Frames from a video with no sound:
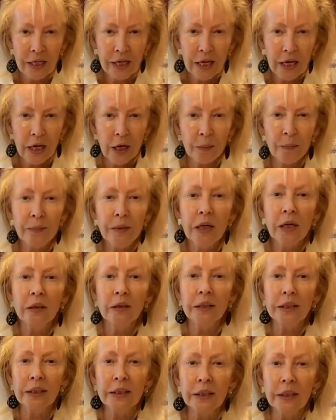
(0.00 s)

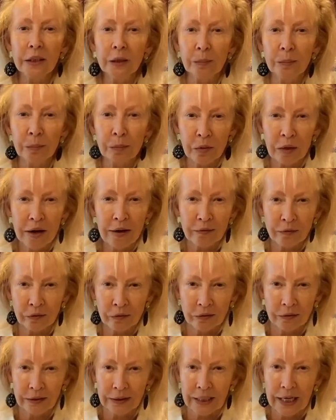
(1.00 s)
Hypnosis is a prayerful
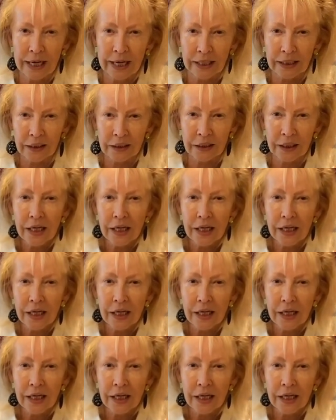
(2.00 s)
state.